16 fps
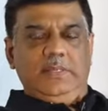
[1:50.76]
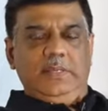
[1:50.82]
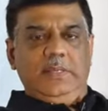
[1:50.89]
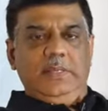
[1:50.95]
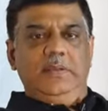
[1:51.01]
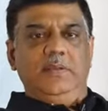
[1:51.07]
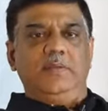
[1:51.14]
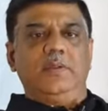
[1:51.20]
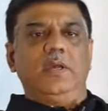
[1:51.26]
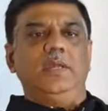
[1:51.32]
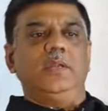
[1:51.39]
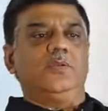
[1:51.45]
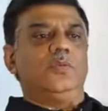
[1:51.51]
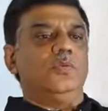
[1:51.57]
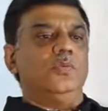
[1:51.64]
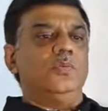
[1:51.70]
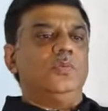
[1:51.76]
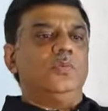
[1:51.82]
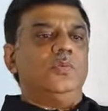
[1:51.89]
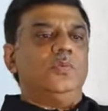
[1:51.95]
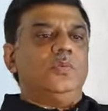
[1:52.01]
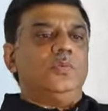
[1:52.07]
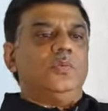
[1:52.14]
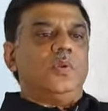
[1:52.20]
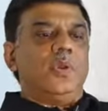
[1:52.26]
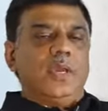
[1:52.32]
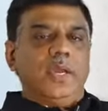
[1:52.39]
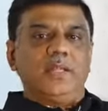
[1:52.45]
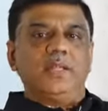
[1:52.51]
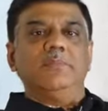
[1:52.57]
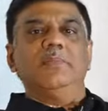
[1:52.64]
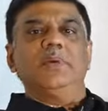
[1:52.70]
in trying to
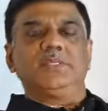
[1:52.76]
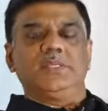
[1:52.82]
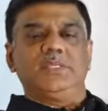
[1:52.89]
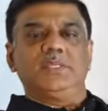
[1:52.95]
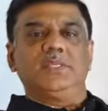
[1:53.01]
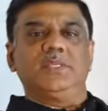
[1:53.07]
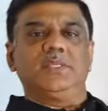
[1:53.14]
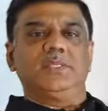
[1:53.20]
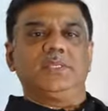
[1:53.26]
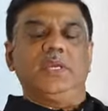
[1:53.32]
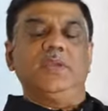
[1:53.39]
get the messages,